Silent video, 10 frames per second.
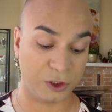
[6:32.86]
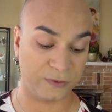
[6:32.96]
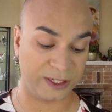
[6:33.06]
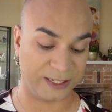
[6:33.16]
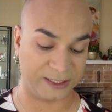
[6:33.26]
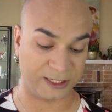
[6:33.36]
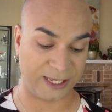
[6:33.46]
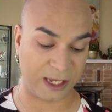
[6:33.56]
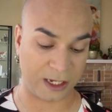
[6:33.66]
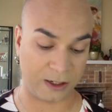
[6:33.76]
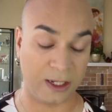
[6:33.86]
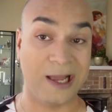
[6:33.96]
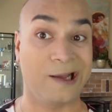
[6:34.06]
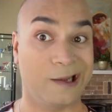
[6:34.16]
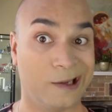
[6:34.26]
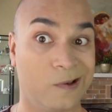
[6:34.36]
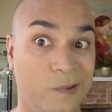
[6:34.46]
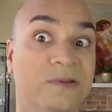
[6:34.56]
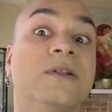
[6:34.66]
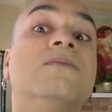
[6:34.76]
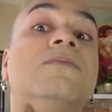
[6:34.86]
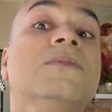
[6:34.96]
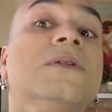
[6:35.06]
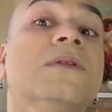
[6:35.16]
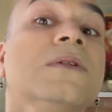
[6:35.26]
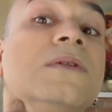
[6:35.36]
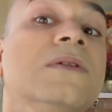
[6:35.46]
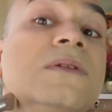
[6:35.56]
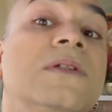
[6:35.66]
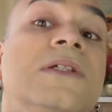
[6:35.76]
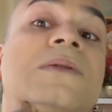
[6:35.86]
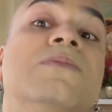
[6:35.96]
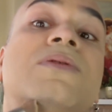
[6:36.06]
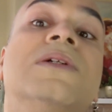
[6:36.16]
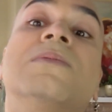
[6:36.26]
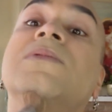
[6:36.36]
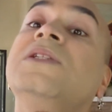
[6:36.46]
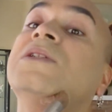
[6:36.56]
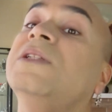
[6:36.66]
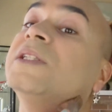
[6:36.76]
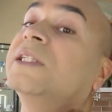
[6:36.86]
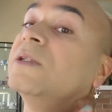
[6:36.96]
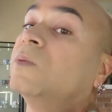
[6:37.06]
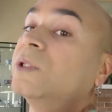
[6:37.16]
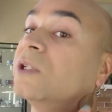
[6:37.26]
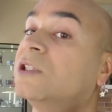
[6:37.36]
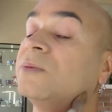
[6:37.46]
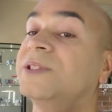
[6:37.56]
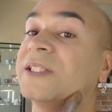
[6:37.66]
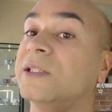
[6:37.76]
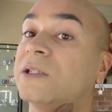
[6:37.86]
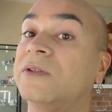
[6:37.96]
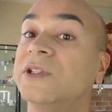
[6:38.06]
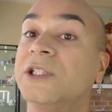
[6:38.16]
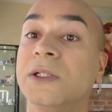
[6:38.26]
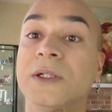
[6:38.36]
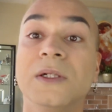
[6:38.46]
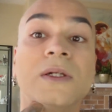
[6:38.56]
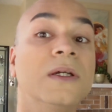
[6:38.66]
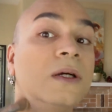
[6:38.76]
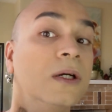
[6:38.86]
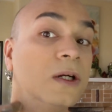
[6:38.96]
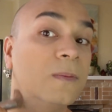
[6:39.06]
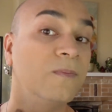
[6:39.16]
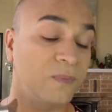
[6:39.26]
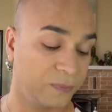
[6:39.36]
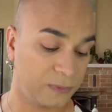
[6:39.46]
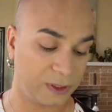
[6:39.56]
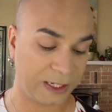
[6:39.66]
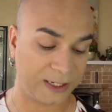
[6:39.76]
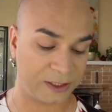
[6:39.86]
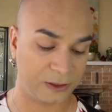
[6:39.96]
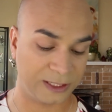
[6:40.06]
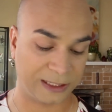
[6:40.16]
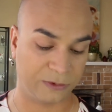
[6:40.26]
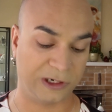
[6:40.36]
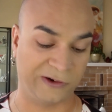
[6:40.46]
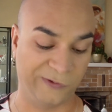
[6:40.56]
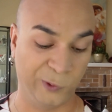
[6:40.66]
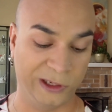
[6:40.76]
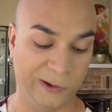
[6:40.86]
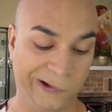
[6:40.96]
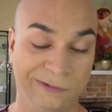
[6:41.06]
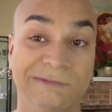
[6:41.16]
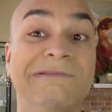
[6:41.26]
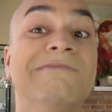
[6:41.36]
of it as I can. However, I'm probably not going to get 100% coverage, and it's not like I'm trying to fool anyone.